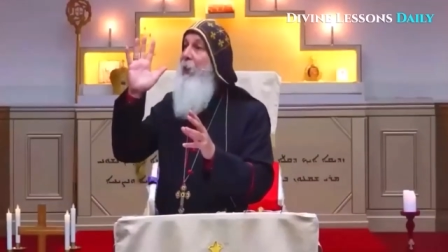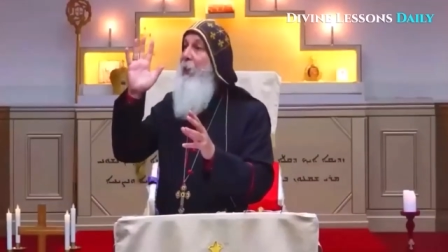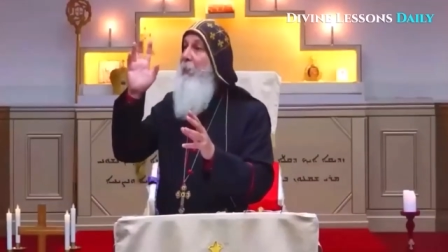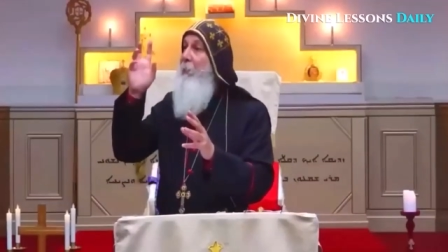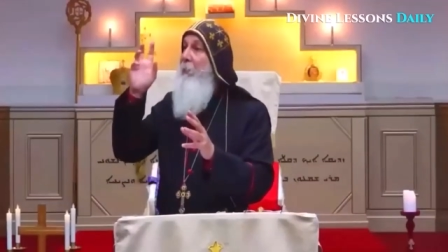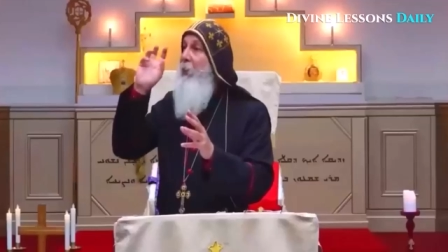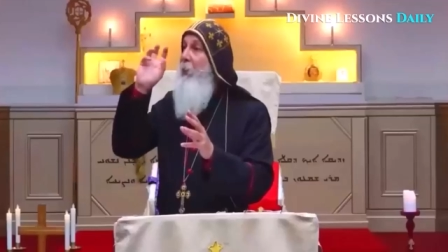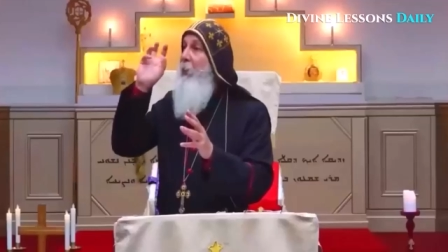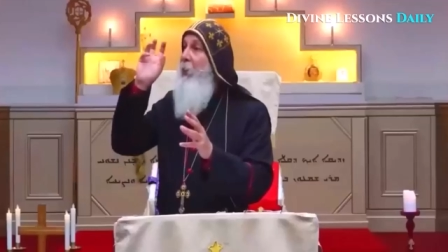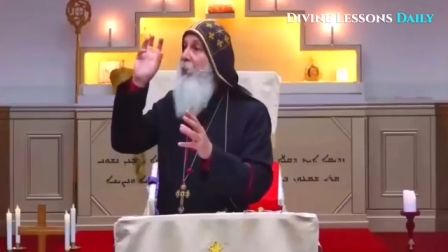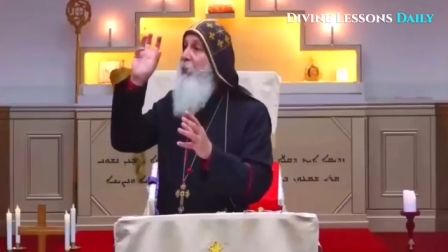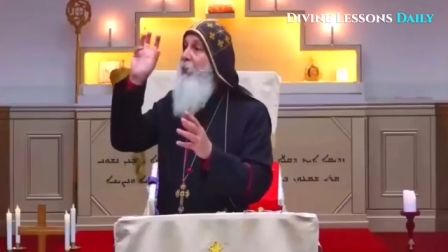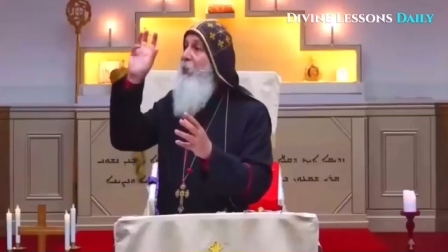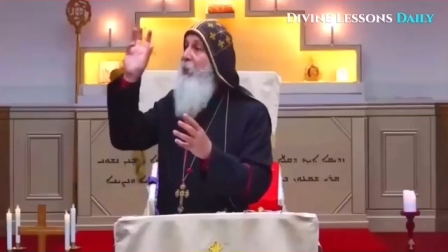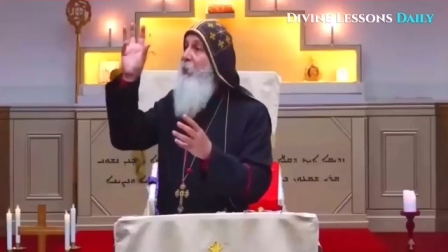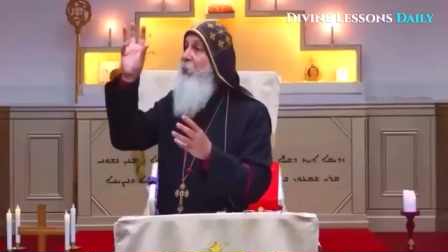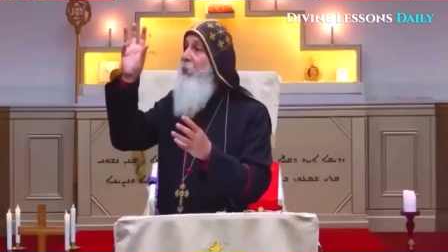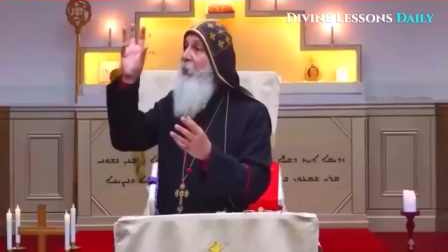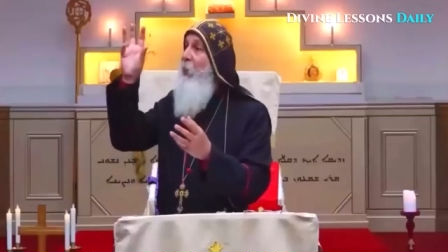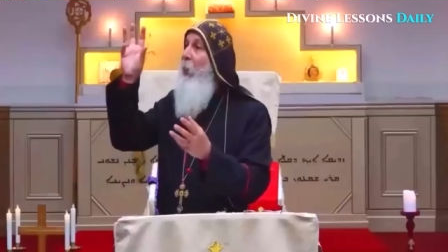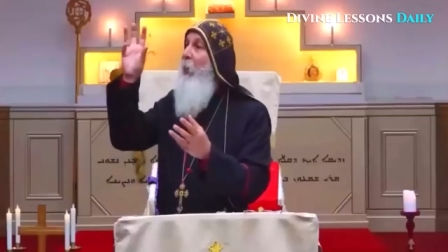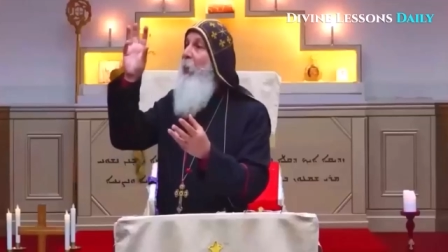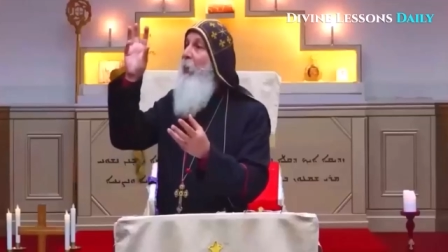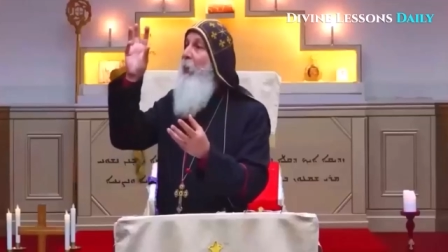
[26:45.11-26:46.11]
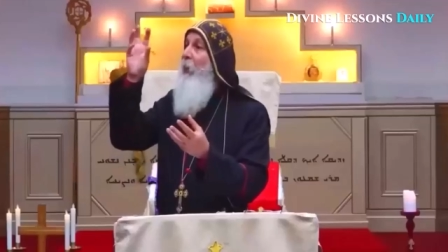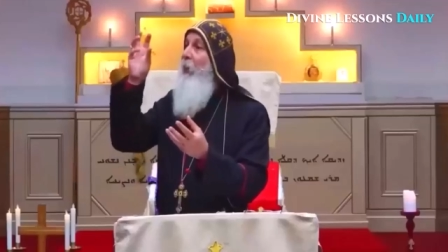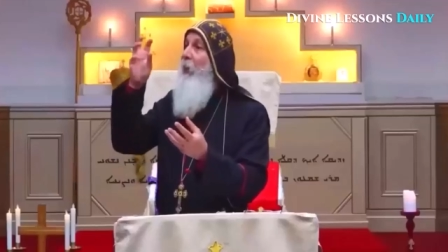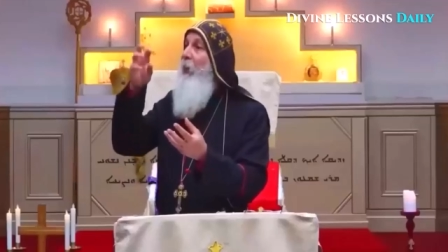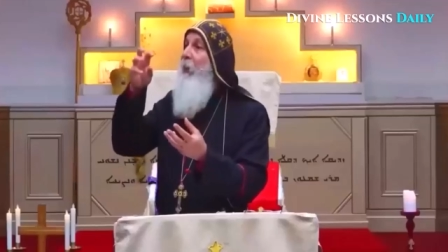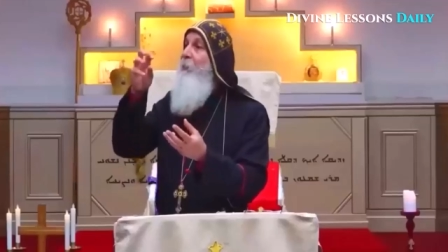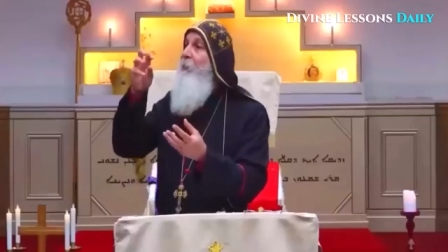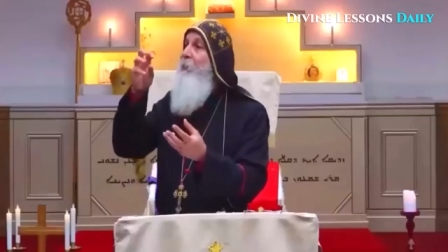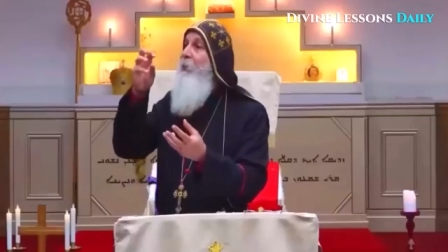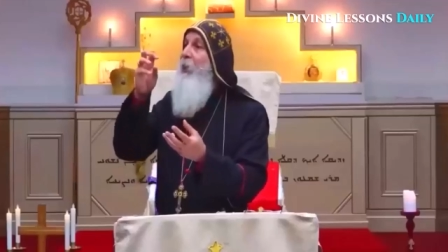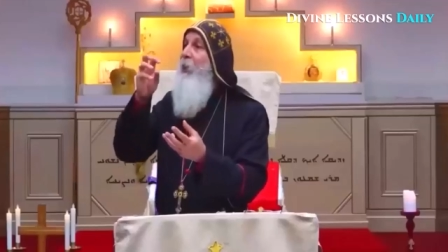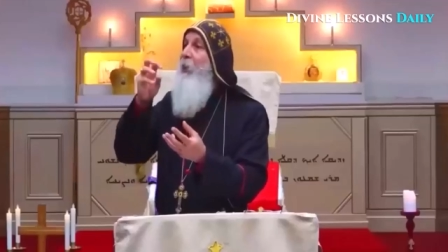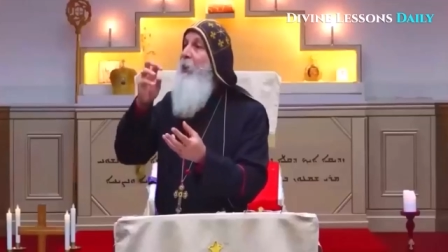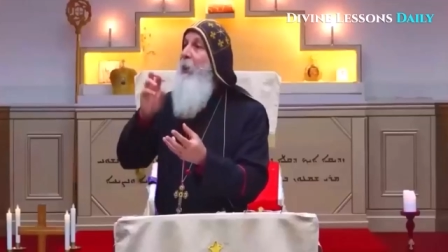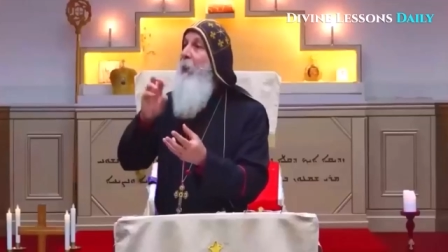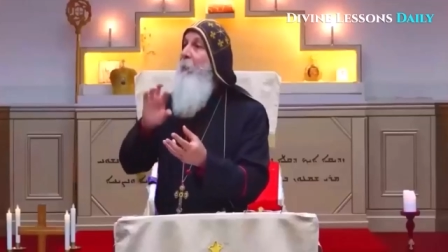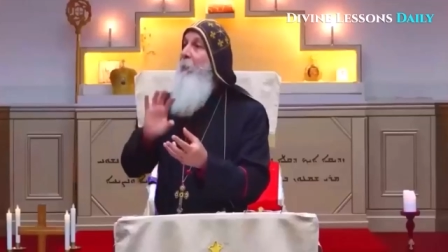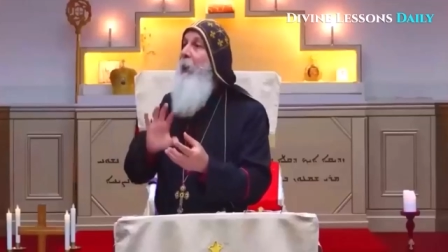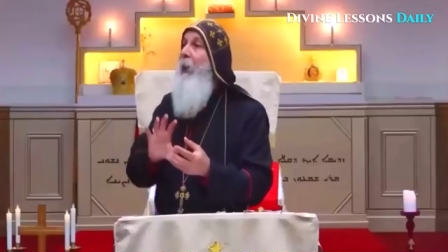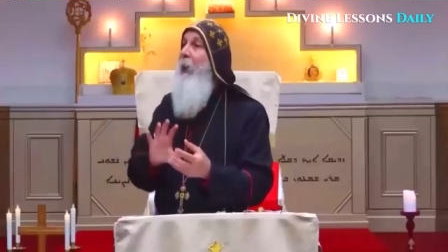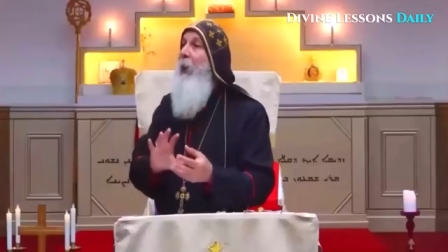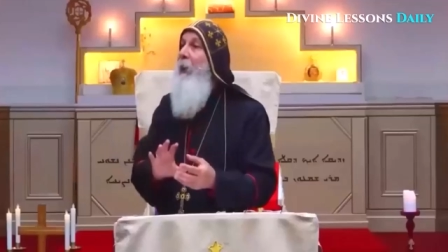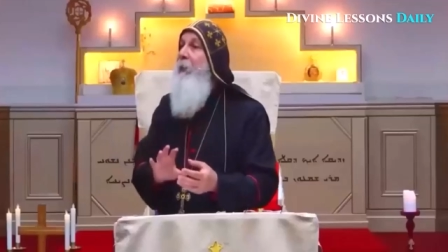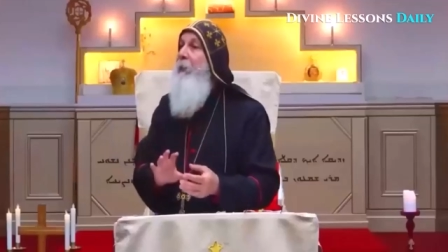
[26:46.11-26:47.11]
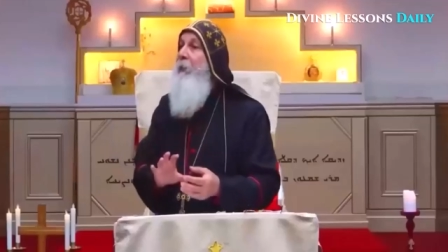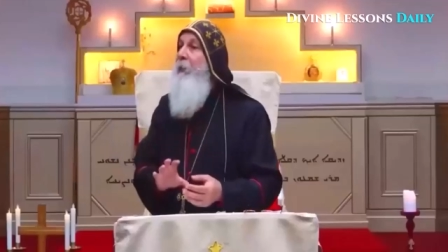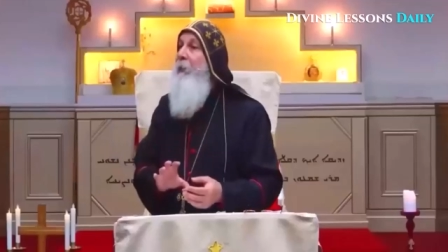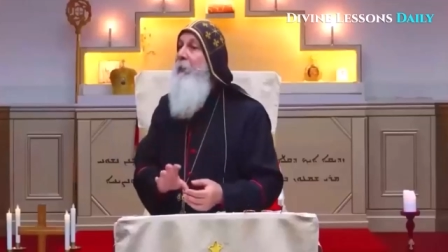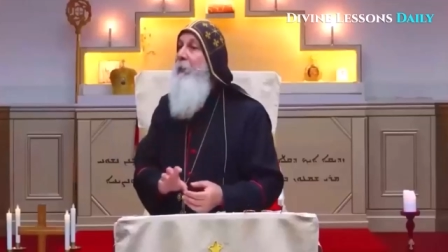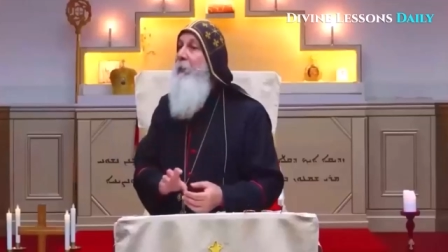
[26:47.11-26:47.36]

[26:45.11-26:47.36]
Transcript: because the soul lives in the blood.